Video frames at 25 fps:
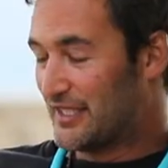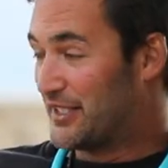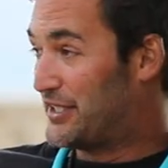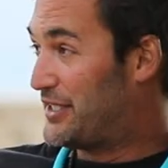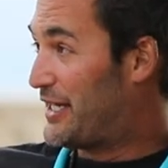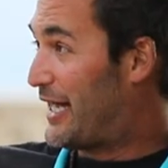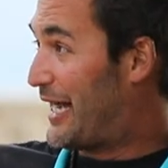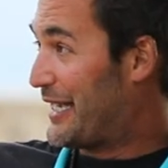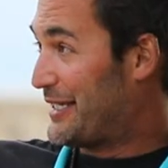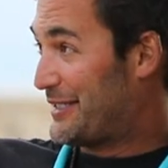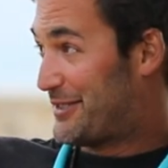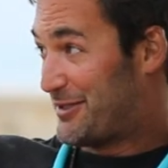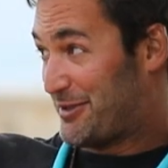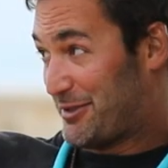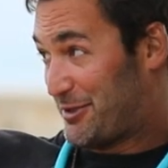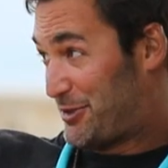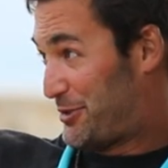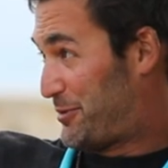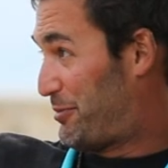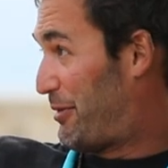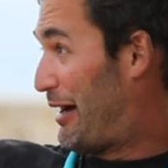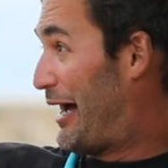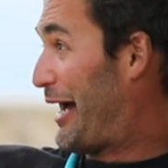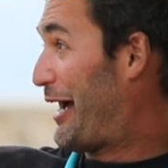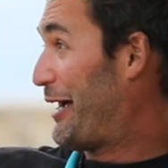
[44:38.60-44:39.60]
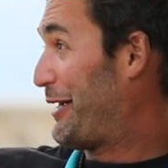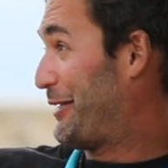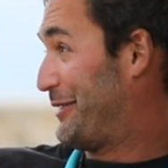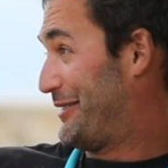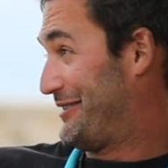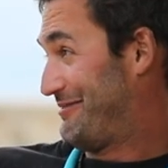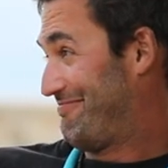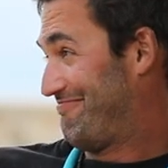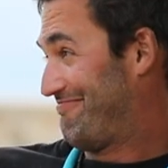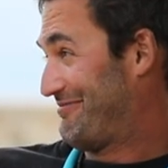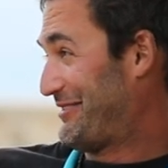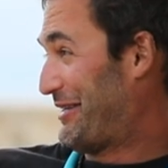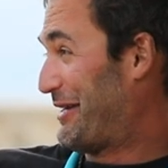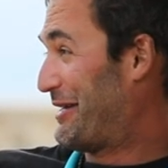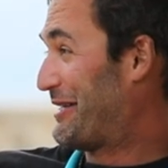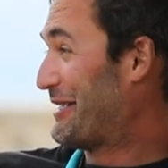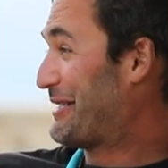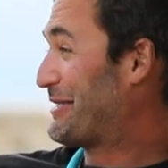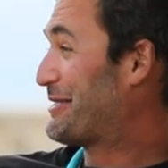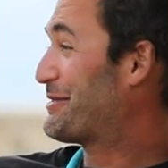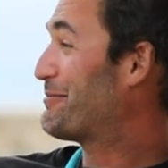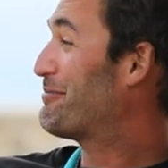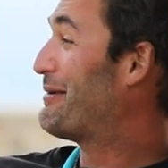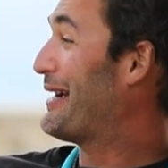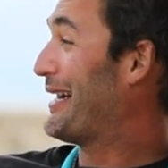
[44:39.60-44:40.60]
A nice smile,
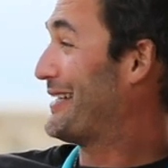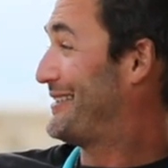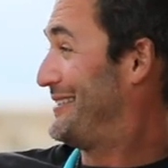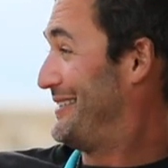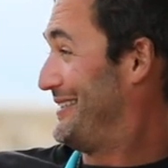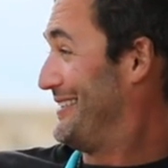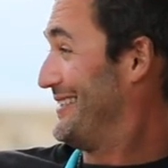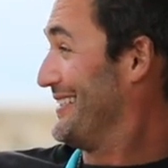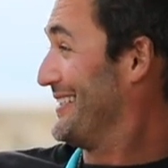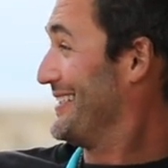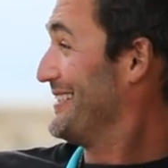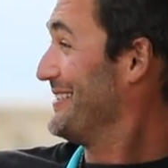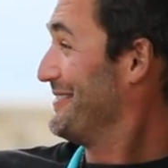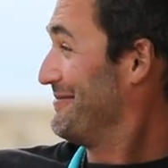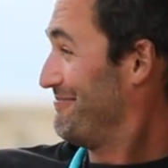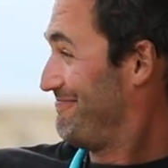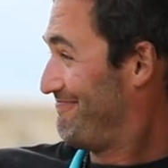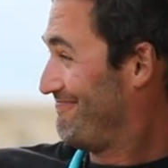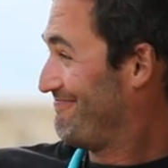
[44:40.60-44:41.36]
unexpectedly.